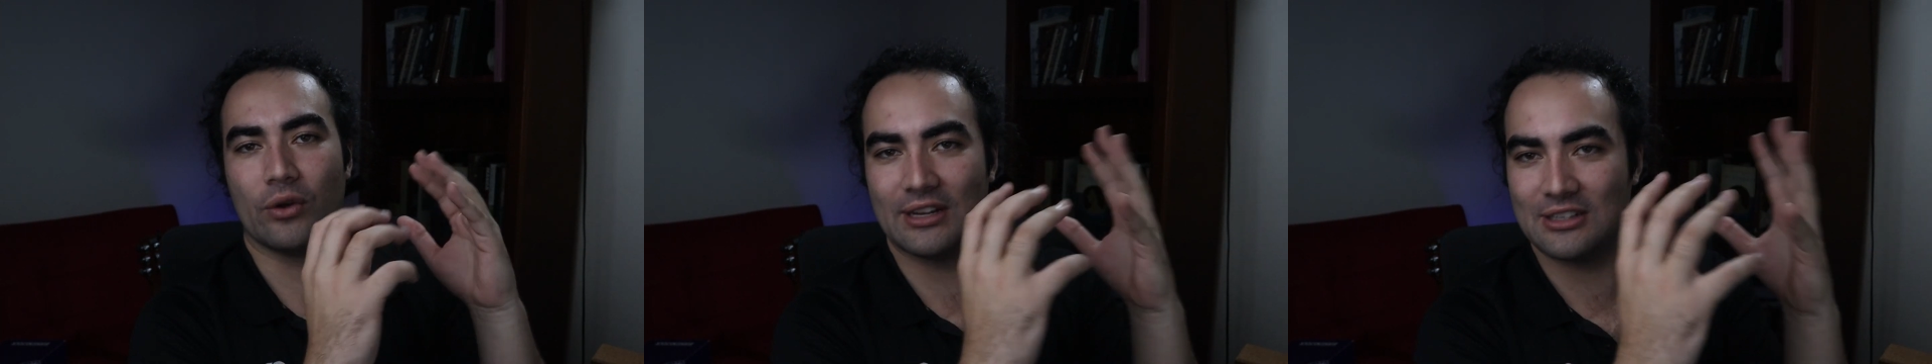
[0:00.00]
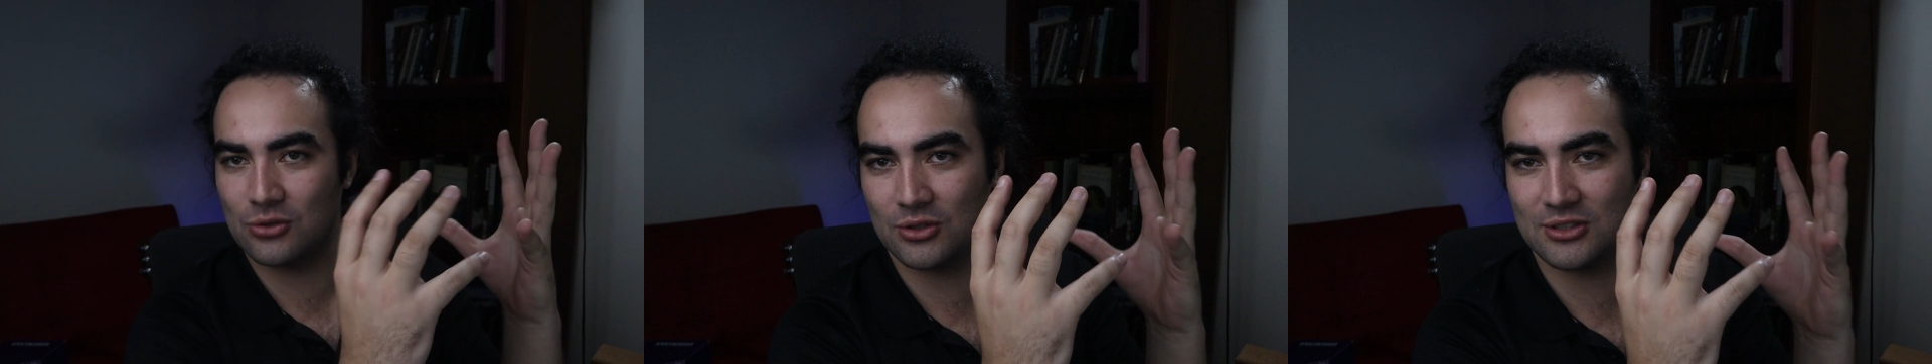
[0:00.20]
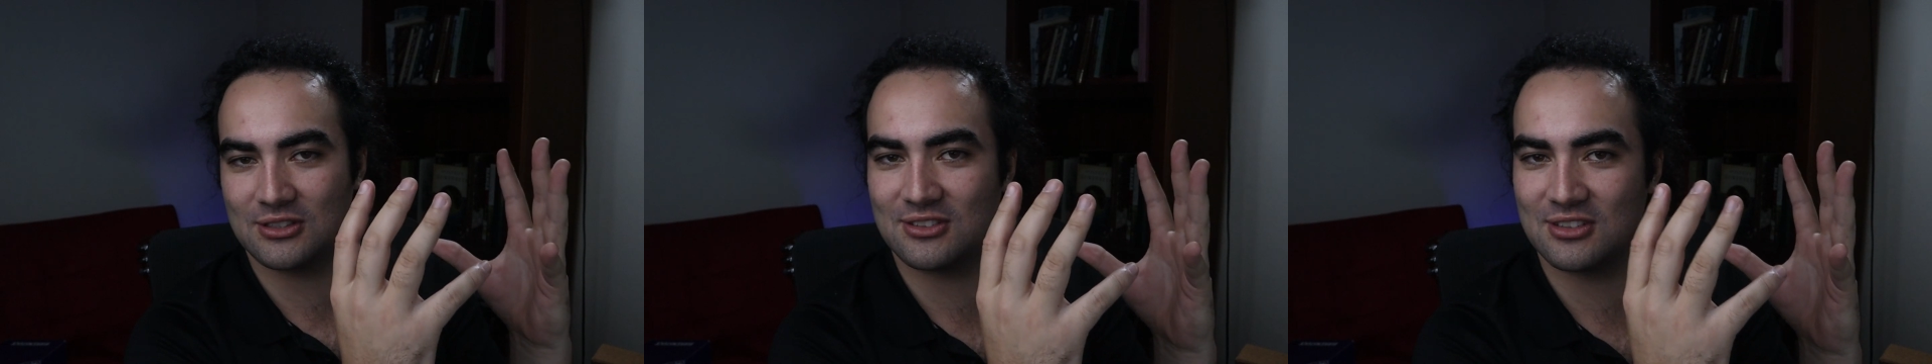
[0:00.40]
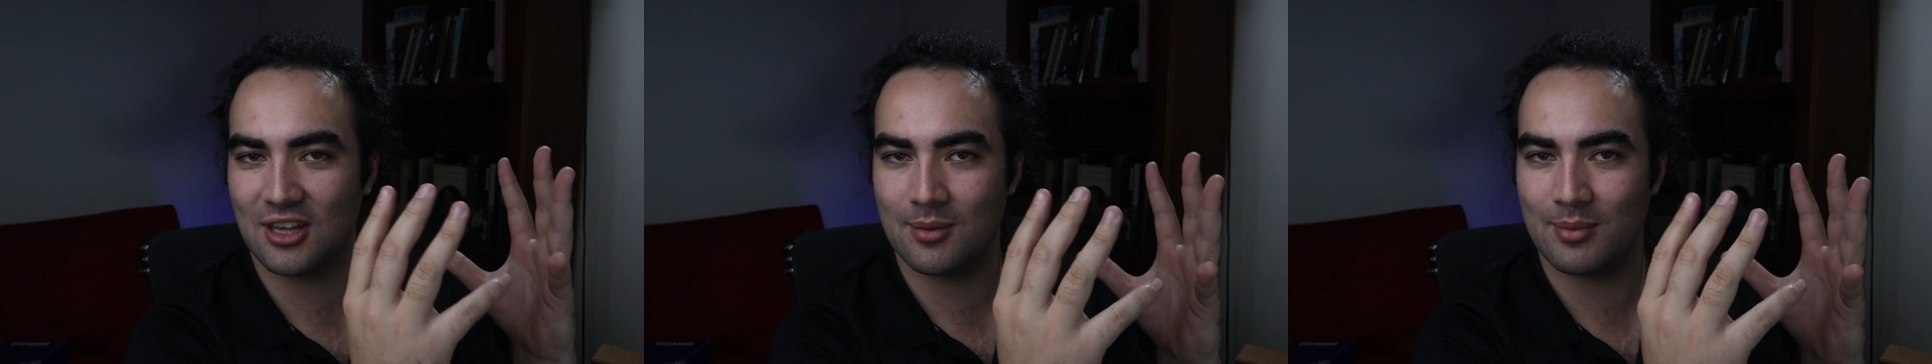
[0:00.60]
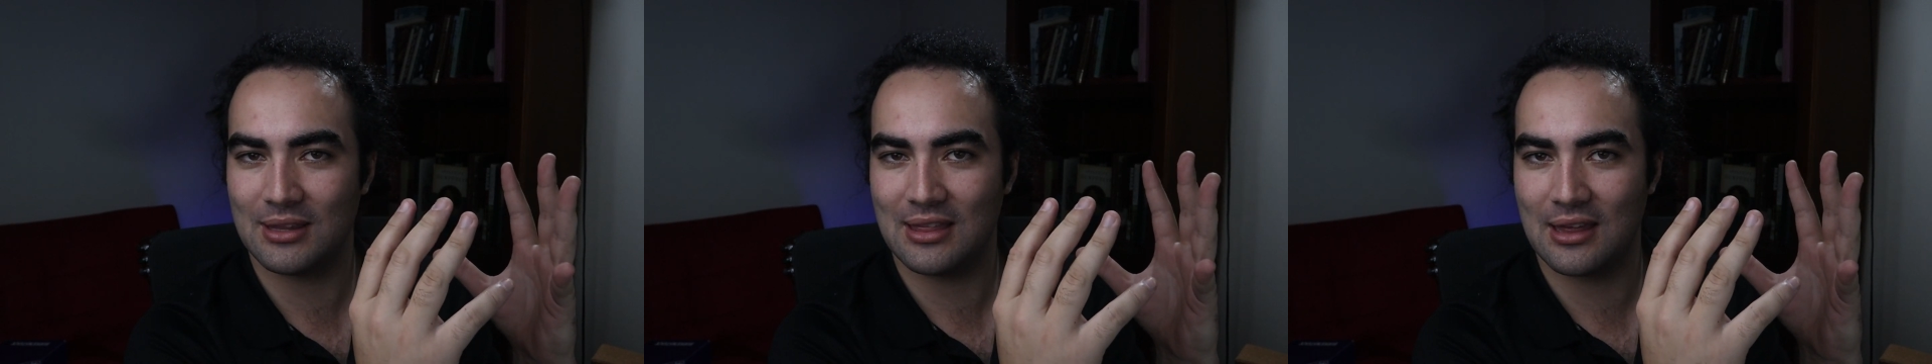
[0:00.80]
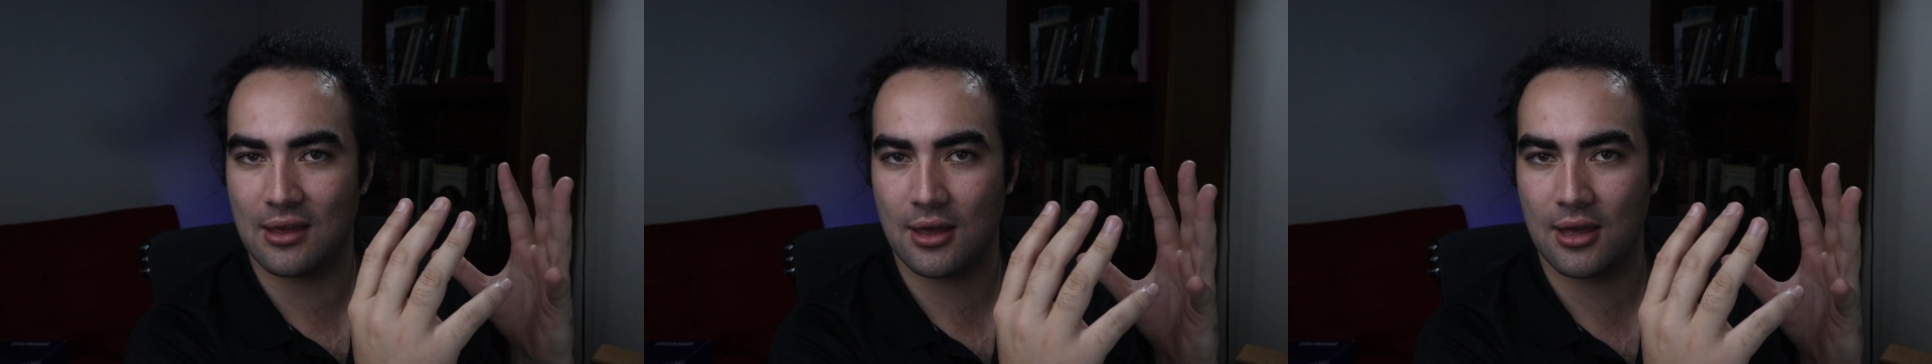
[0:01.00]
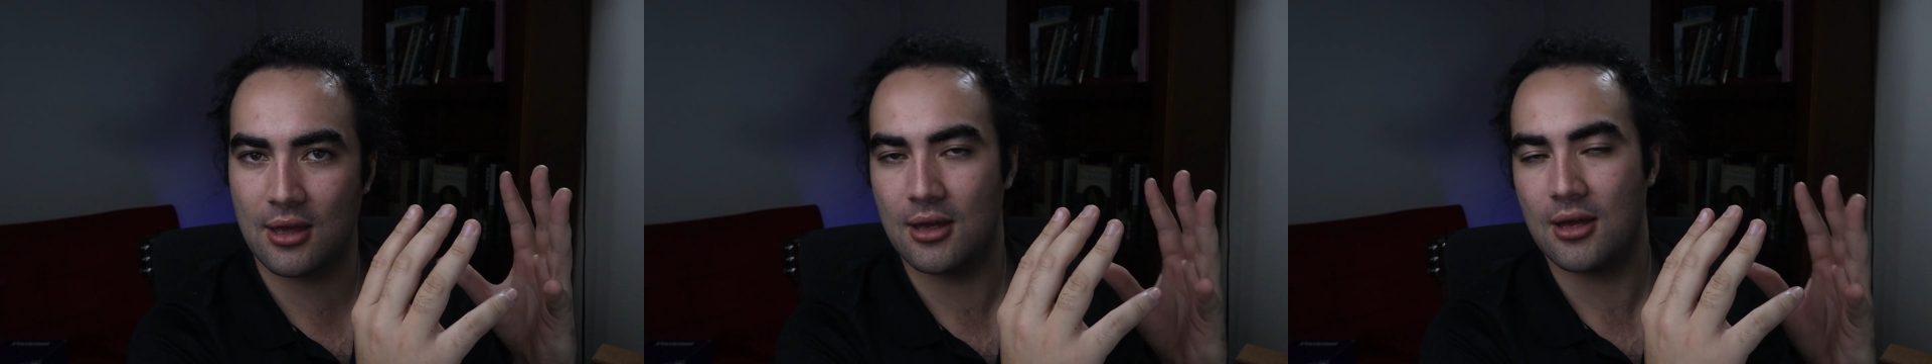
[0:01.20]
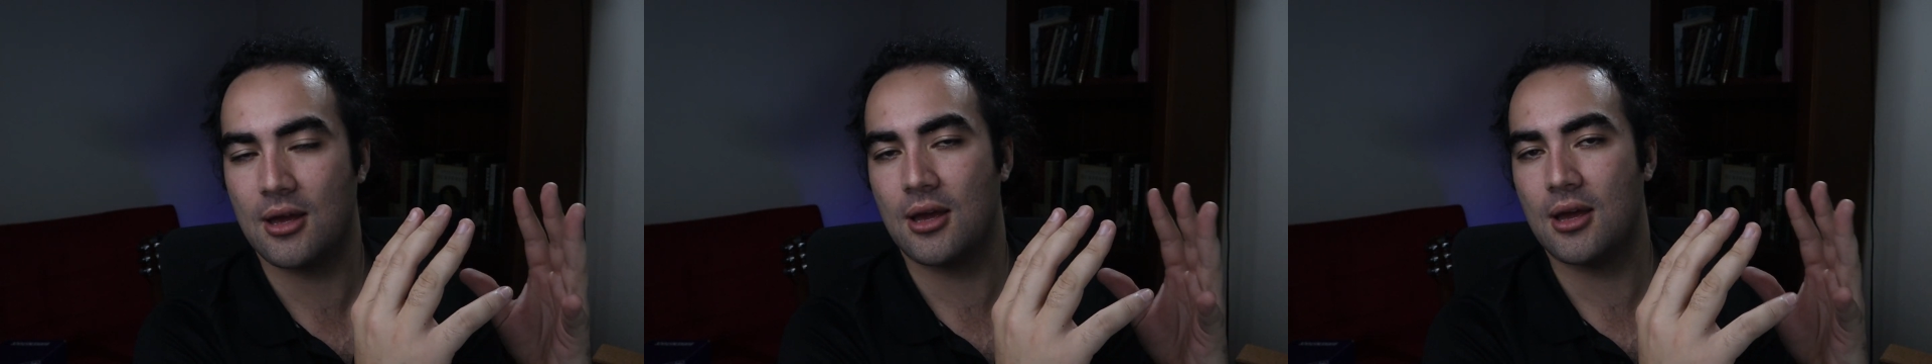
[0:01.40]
resources are going to be there,